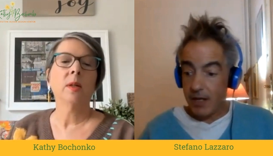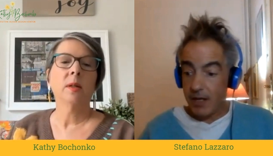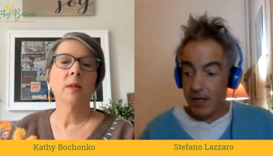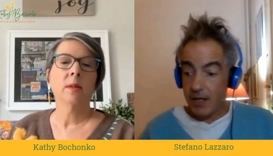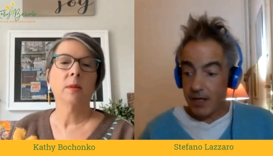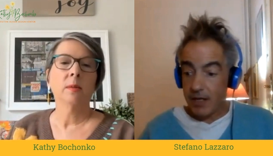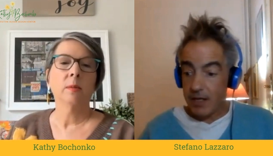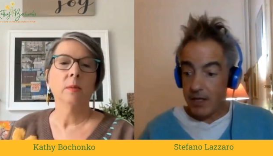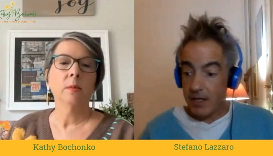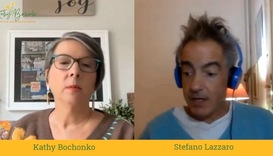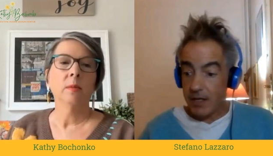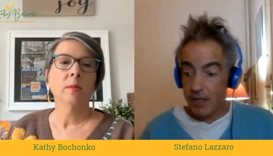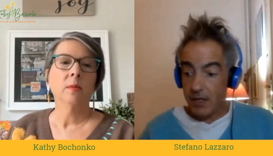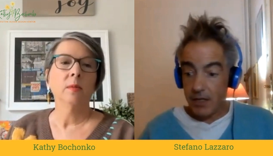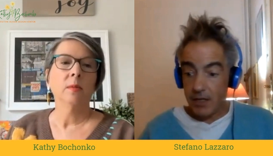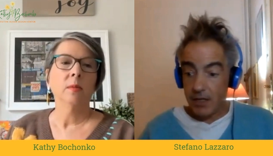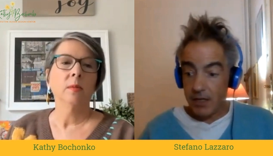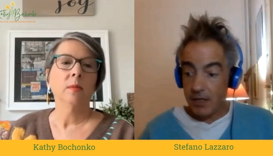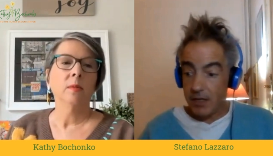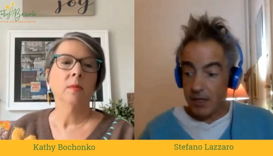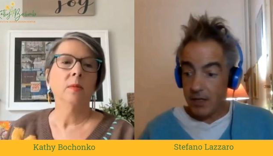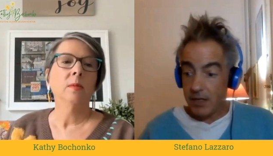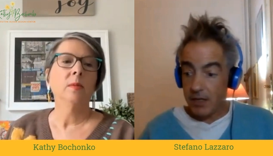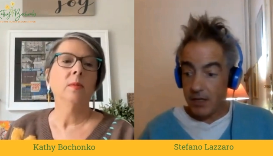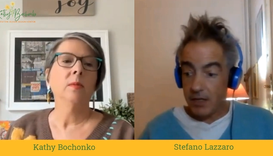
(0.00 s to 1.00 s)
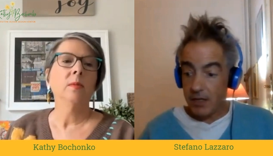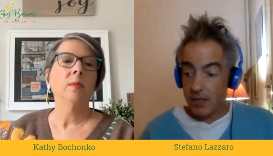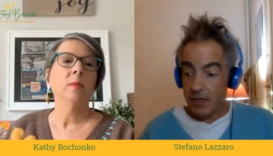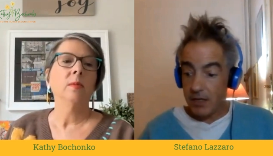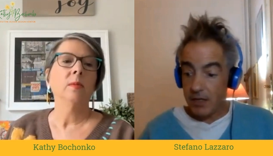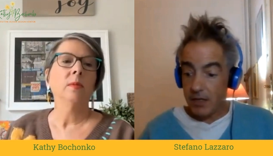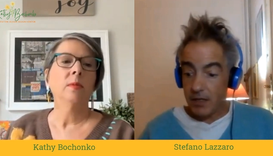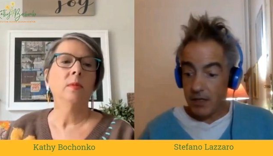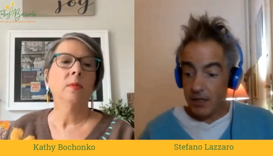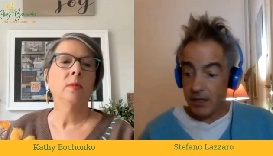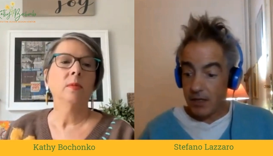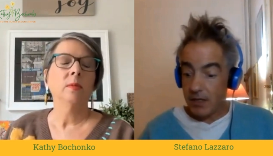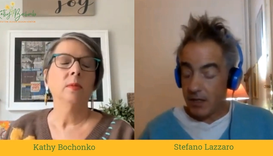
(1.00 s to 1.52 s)
Speaker 1: he
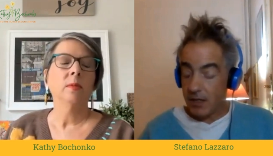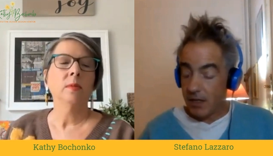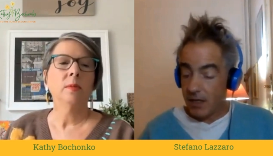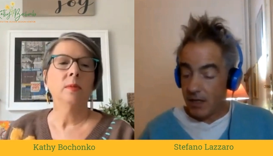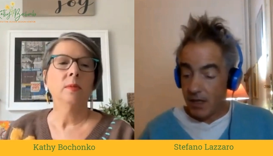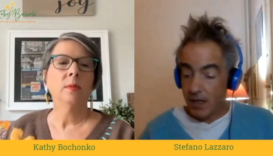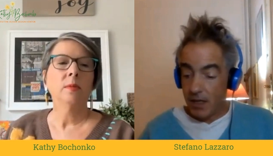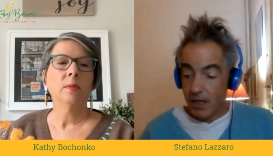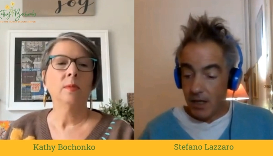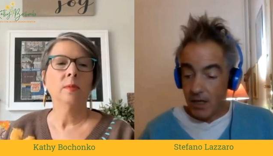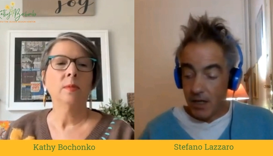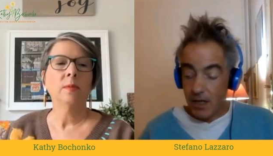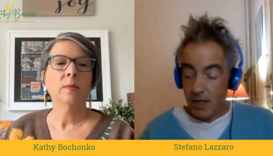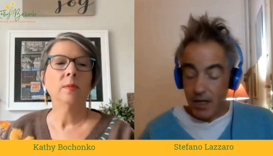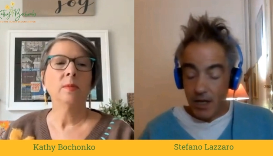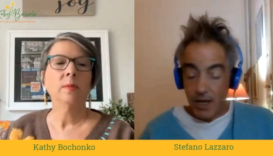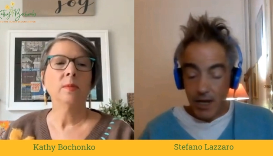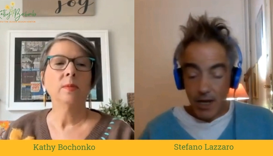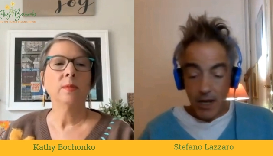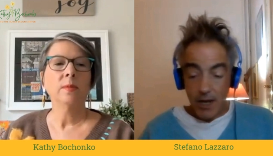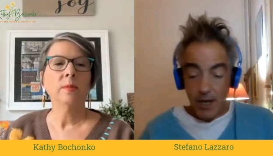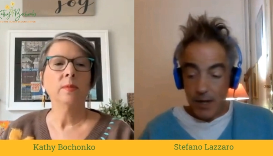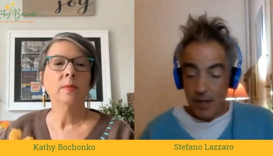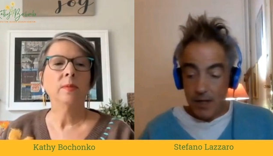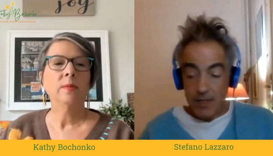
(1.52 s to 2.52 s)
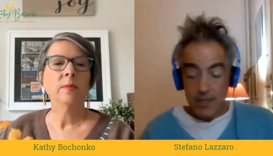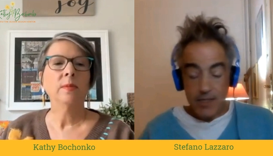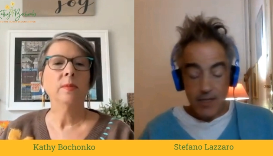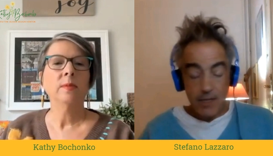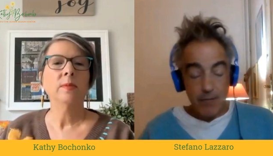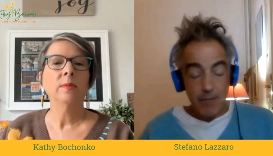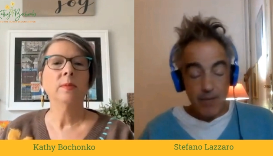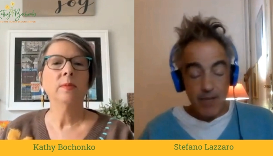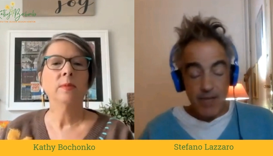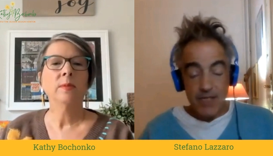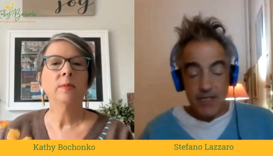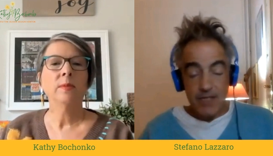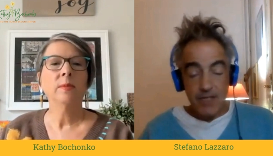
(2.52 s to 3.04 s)
ah, he's an
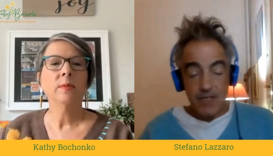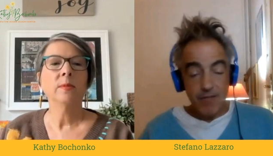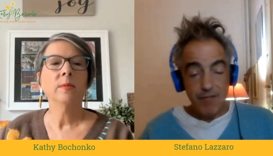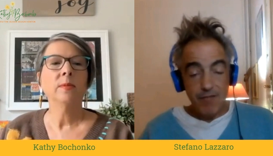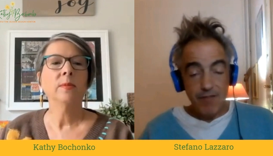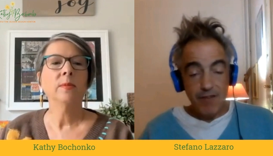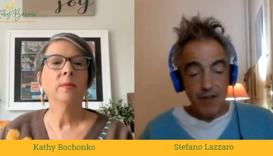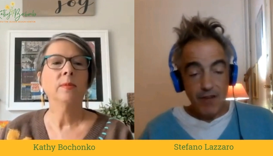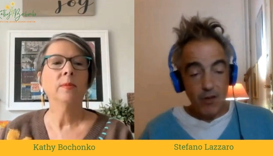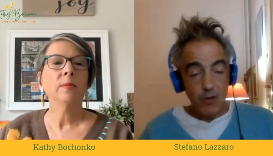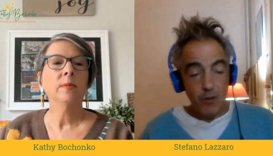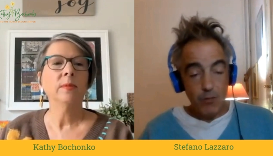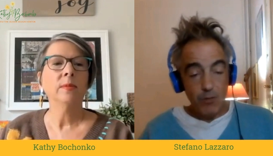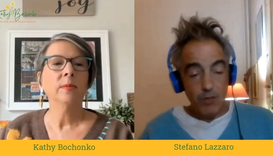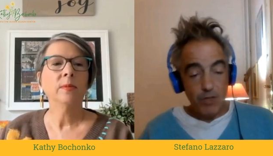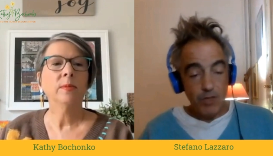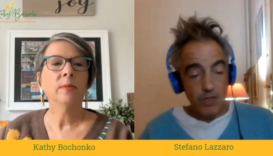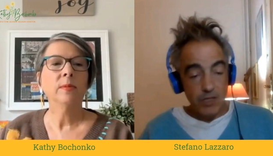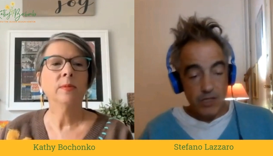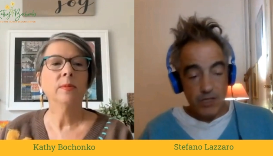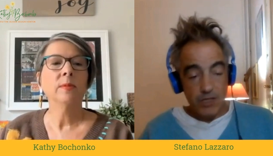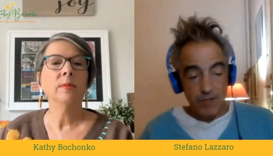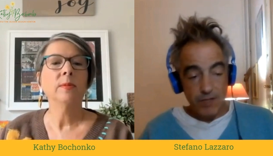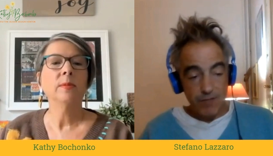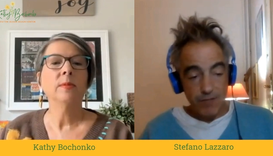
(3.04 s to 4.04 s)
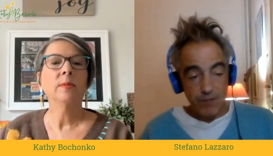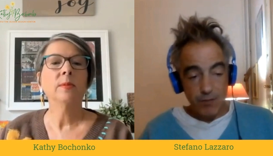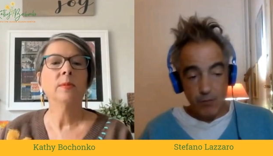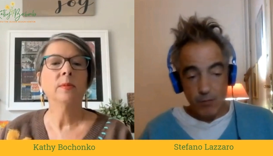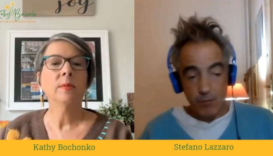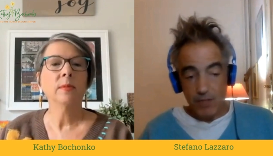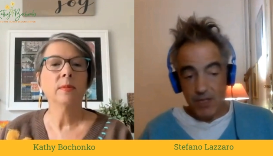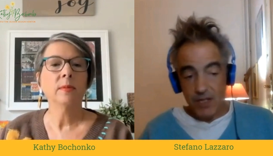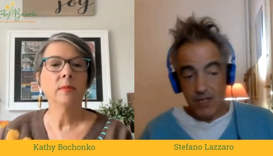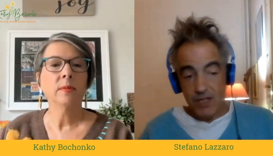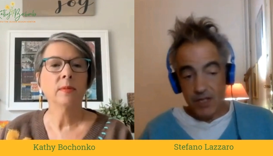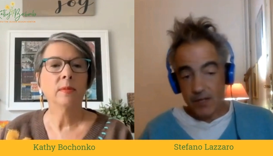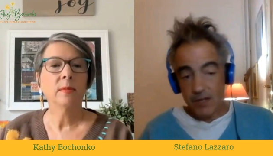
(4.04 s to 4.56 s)
amazing fellow because if you
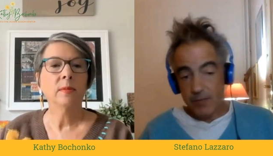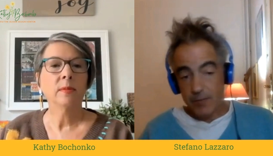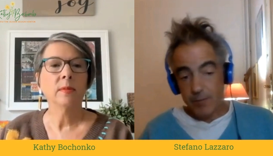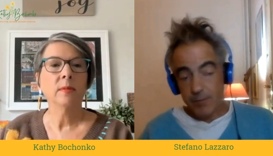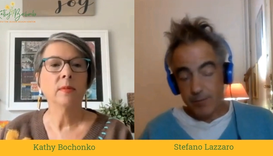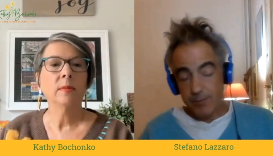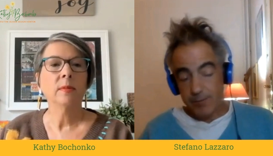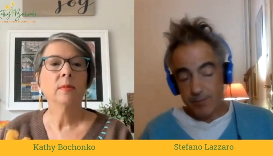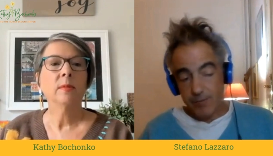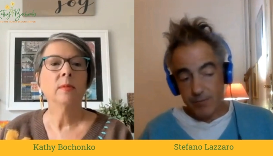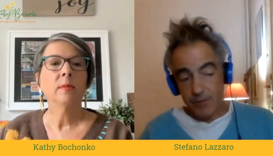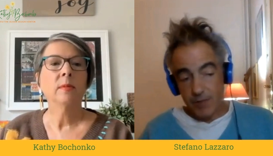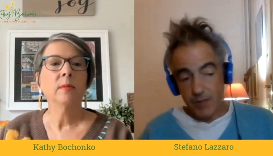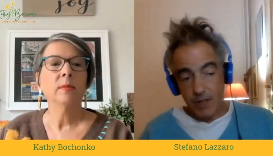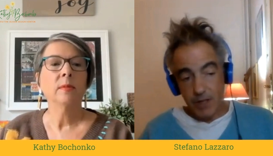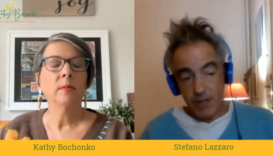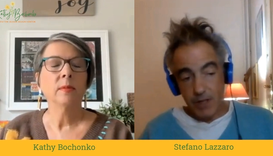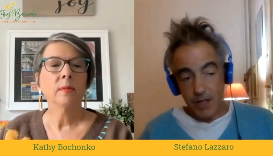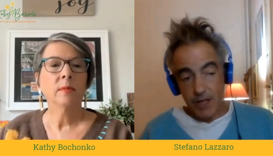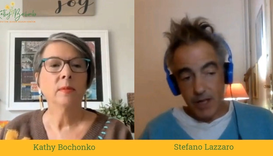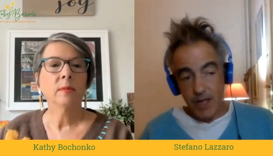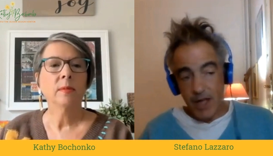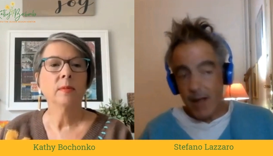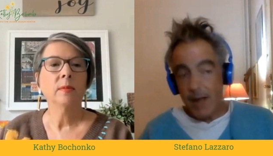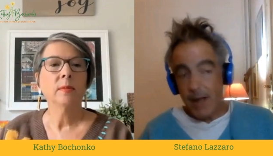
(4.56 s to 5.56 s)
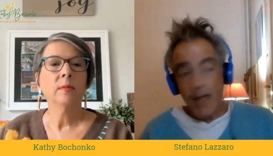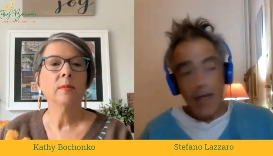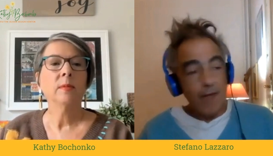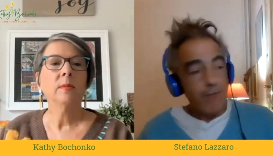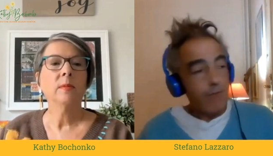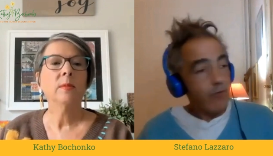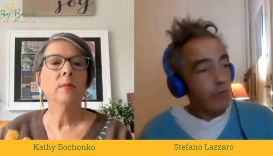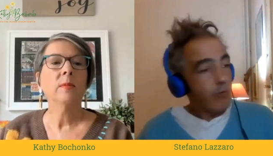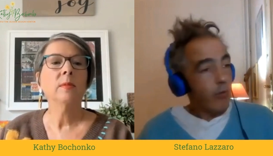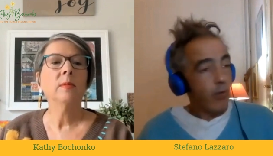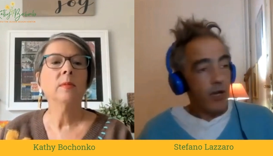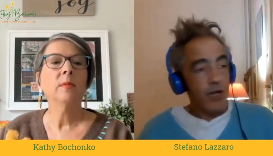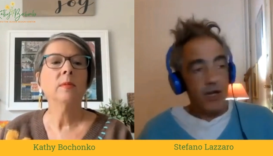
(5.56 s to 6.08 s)
meet him uh, I,
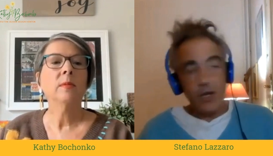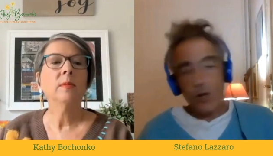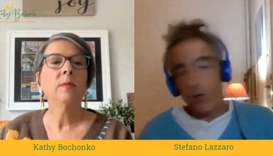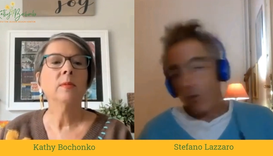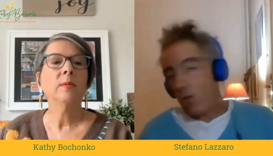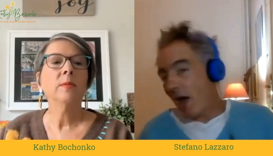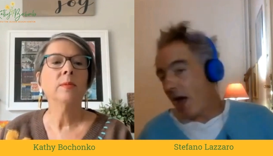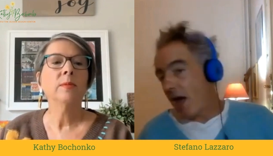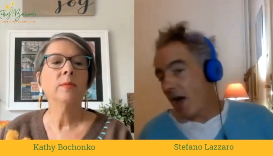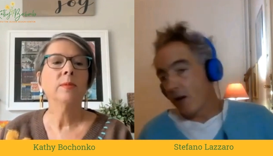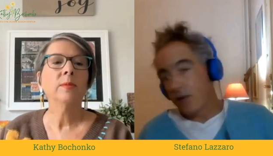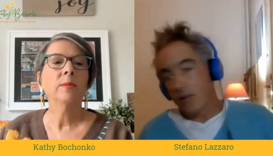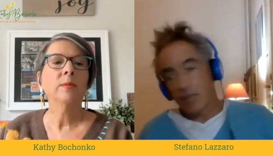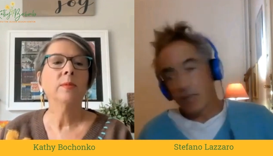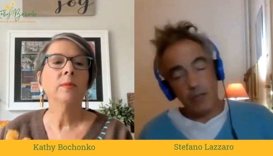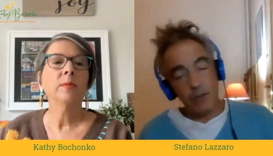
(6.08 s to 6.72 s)
everybody around